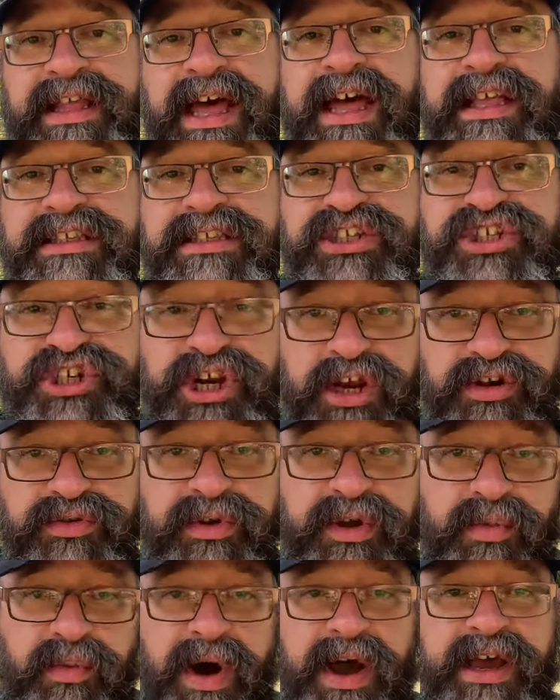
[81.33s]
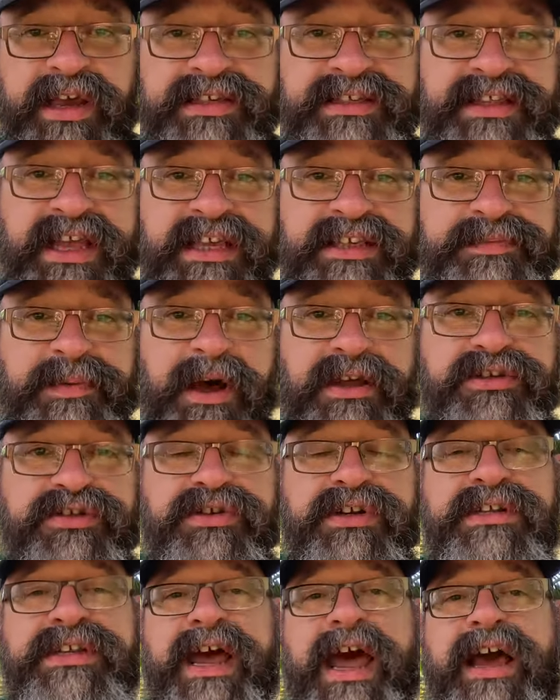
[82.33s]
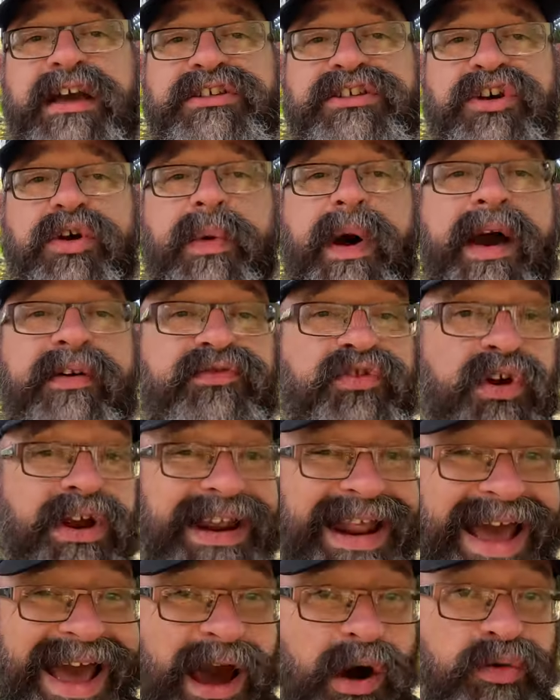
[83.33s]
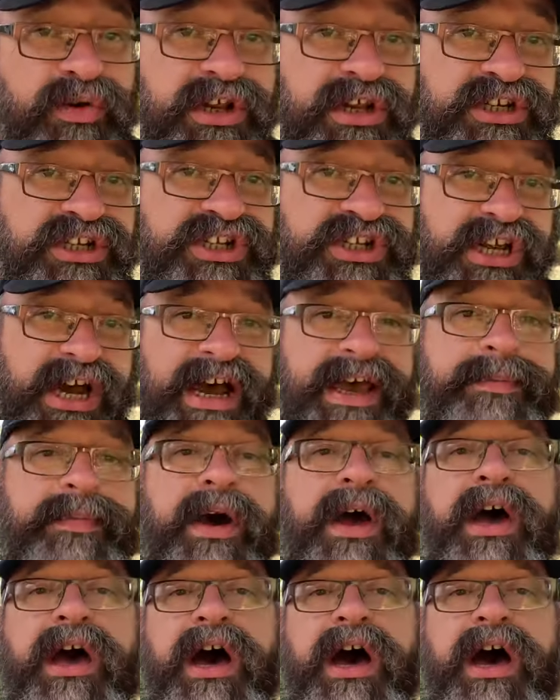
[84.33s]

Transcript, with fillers: That's generally why state-sponsored attacks go after an outage type